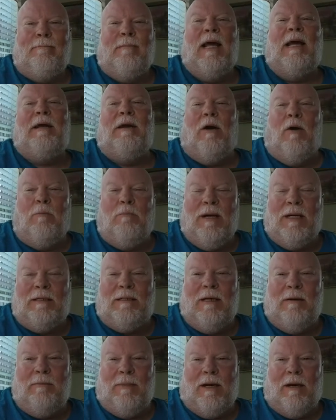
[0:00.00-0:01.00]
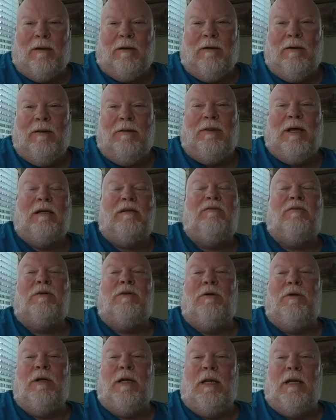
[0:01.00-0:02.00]
Hey y'all, Big Tim here. Thanks for
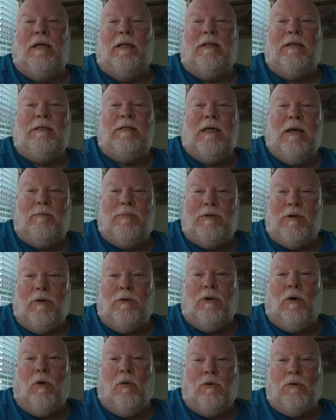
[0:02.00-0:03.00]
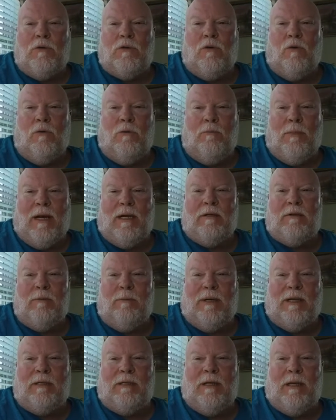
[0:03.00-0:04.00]
tuning in to this episode of Old School Bass
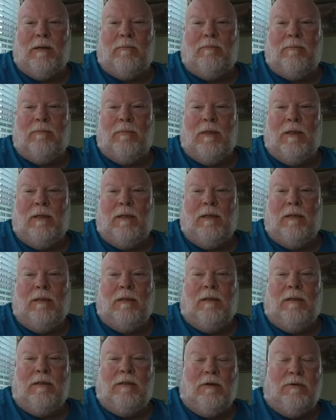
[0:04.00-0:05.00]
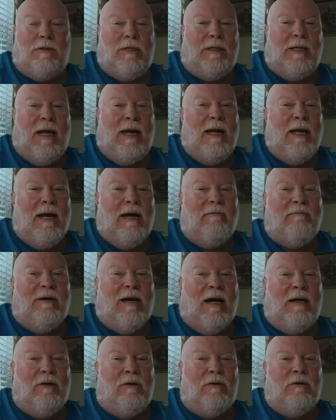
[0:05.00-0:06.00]
with Big Tim. So today I've
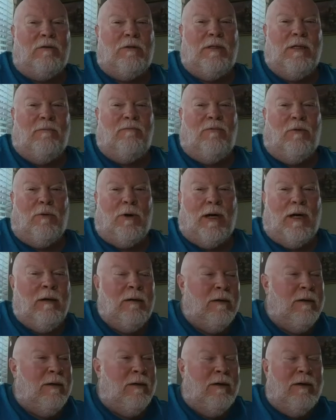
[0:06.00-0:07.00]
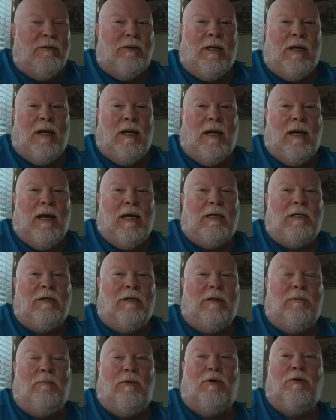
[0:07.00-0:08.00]
got a little tip for you that I
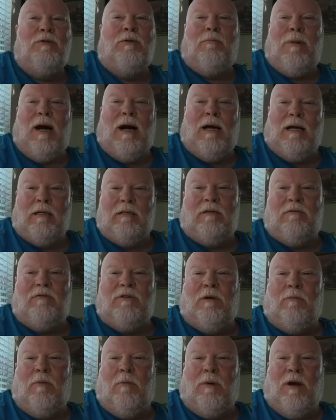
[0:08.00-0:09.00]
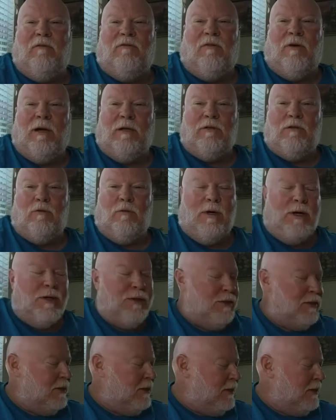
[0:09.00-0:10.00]
actually blew the minds of some of my friends
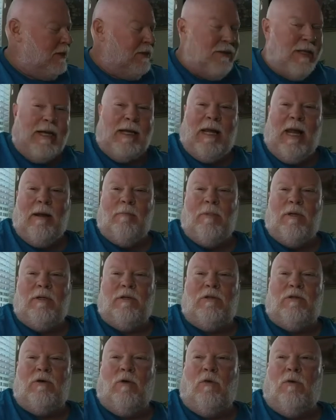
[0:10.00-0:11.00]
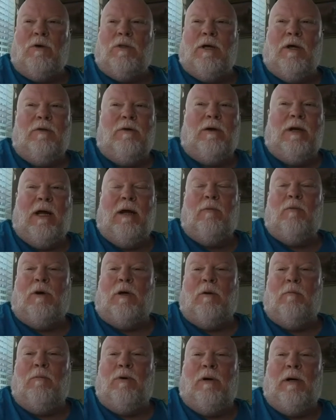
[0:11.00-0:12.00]
with. They came in the store the other day and were
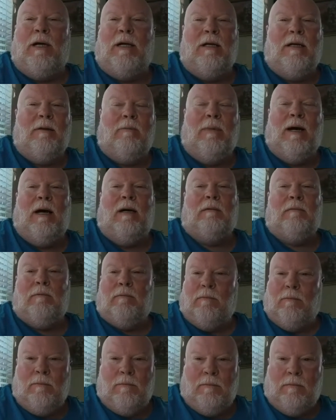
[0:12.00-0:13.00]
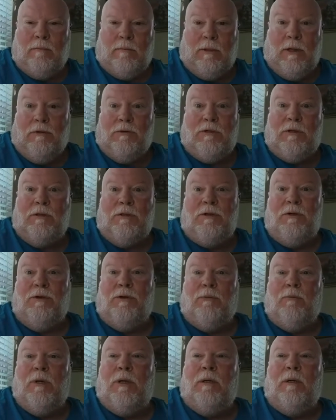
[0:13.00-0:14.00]
complaining about using
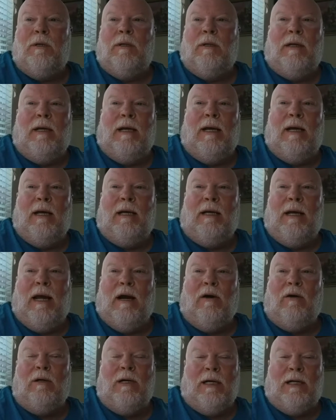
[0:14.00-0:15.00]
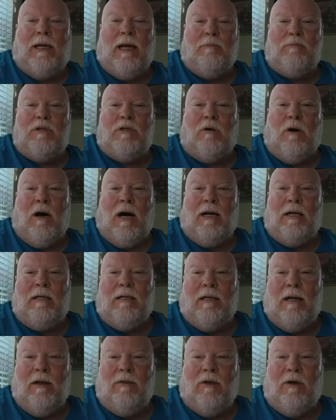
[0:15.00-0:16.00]
tube and how it kept
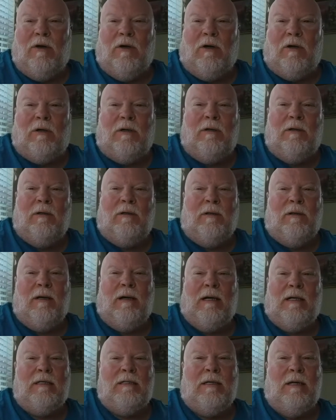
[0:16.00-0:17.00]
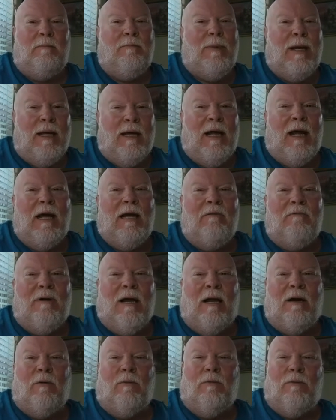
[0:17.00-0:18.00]
sliding down the hook. I said, man, I have
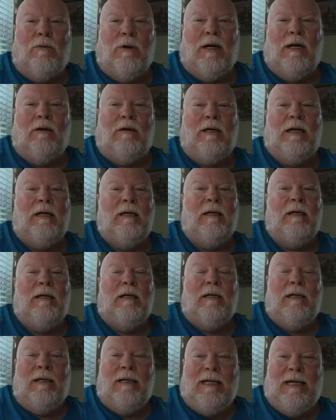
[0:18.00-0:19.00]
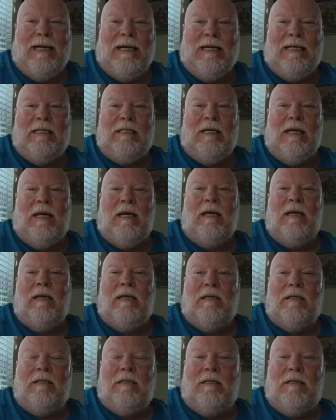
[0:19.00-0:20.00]
got a really easy,
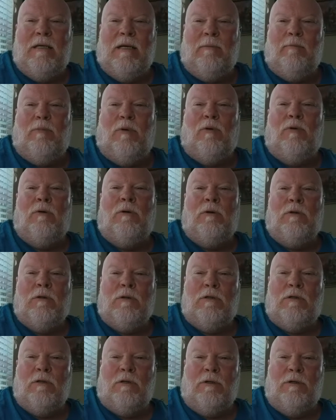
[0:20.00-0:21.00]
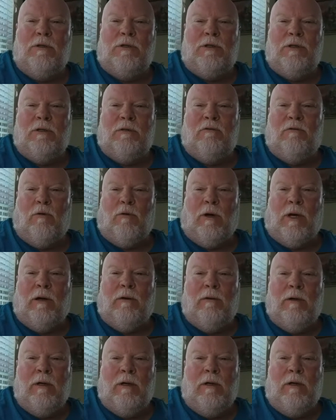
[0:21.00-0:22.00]
simple solution for you.
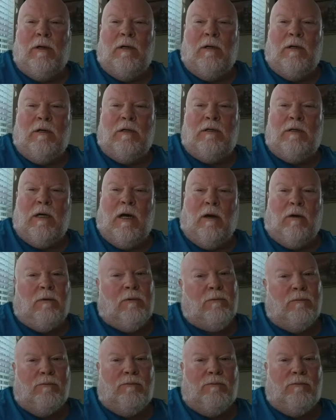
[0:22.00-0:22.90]
So